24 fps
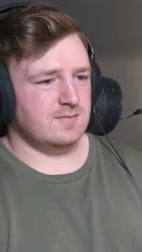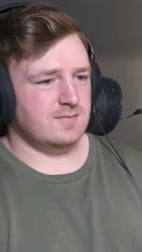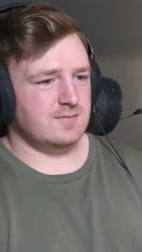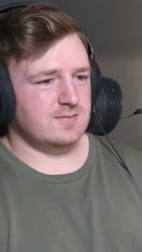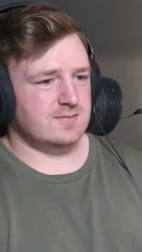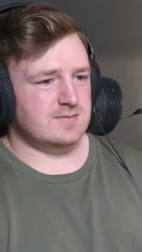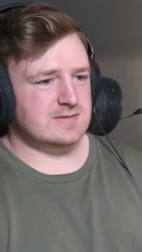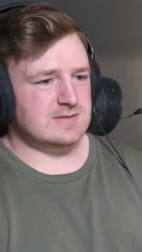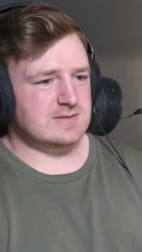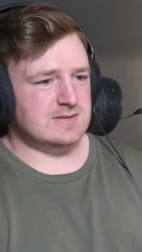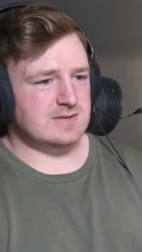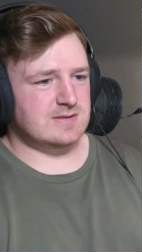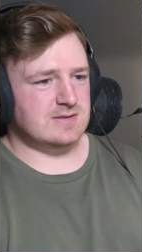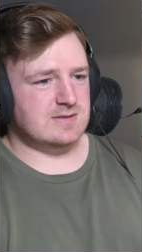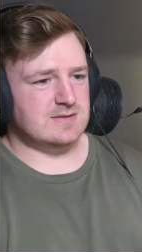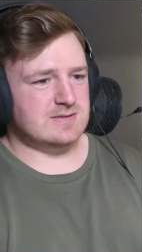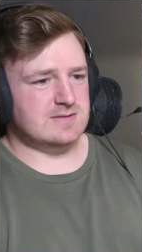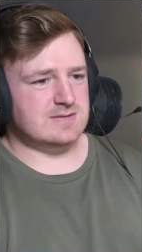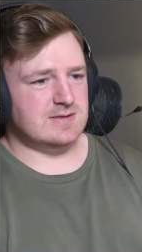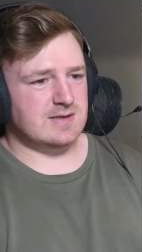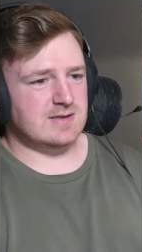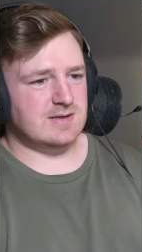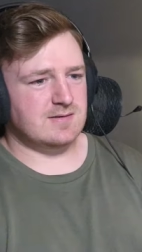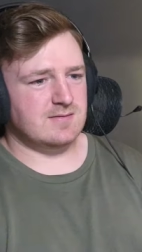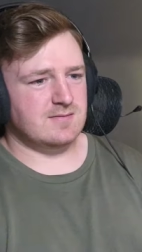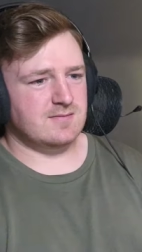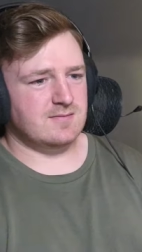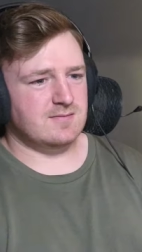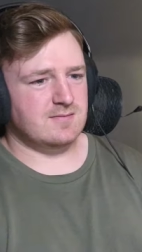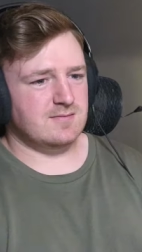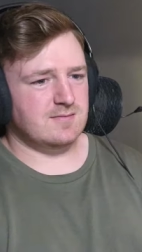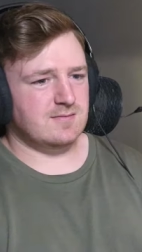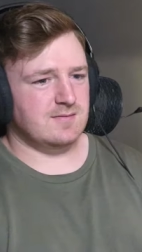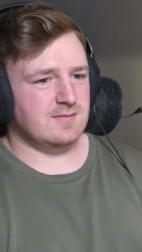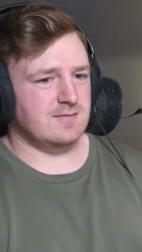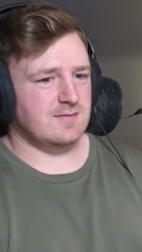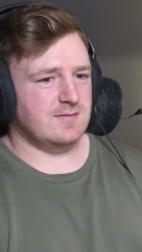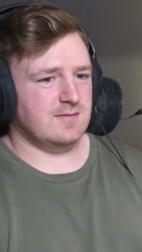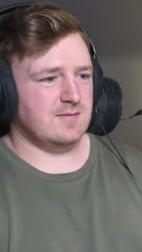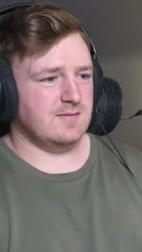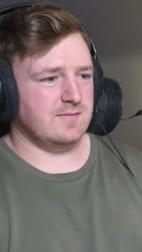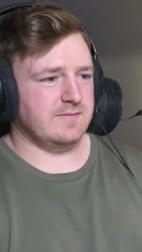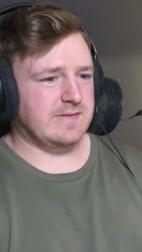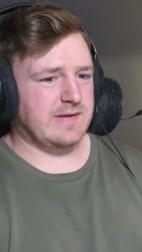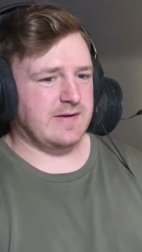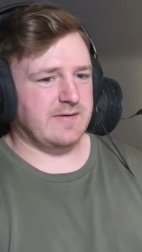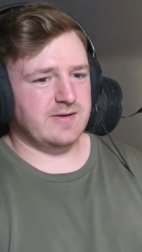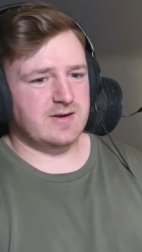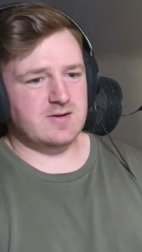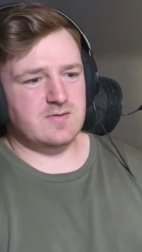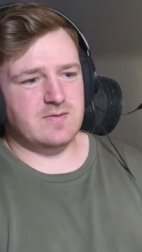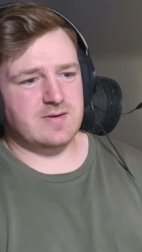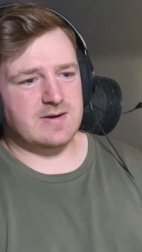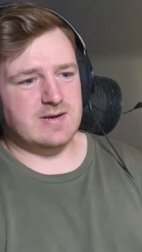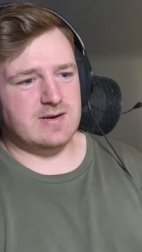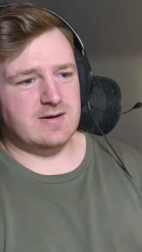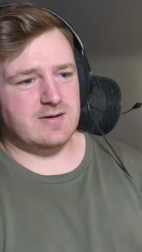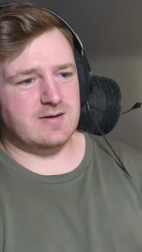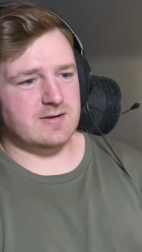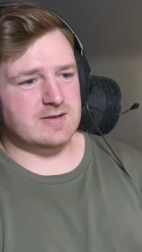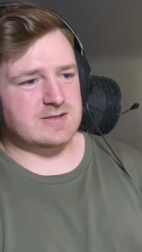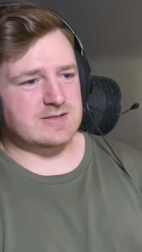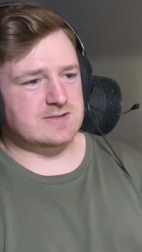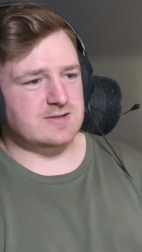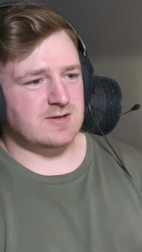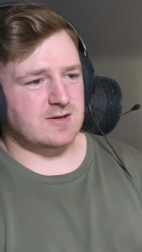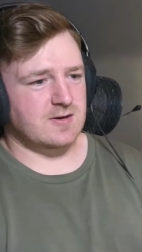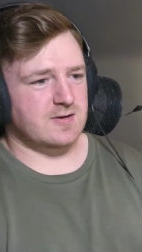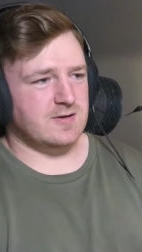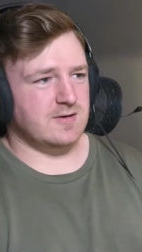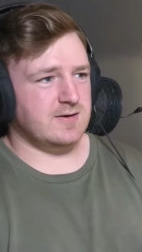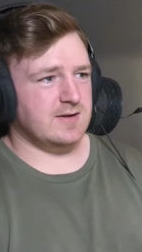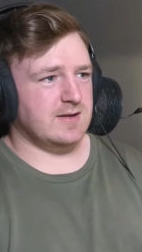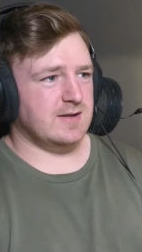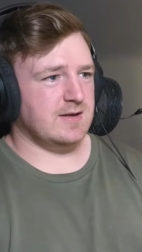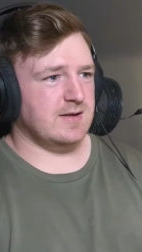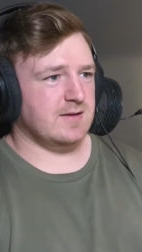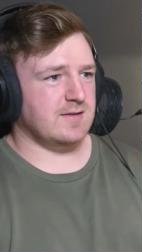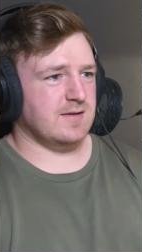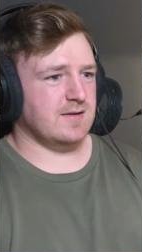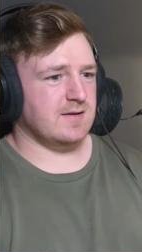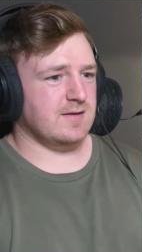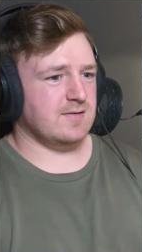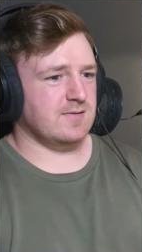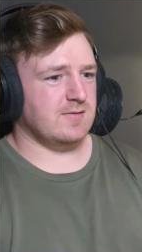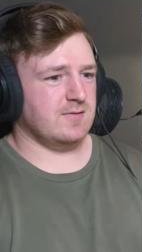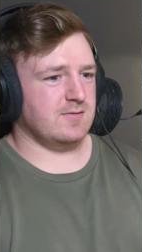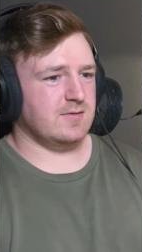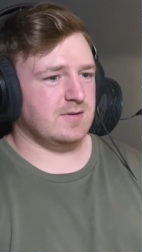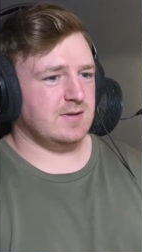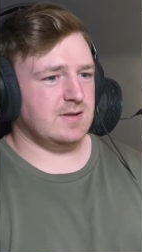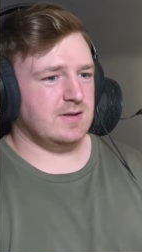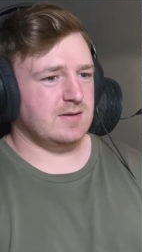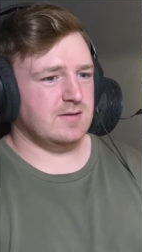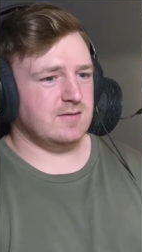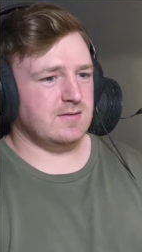Jeez, yeah. That would have went in on a soccer net, I think. Holy.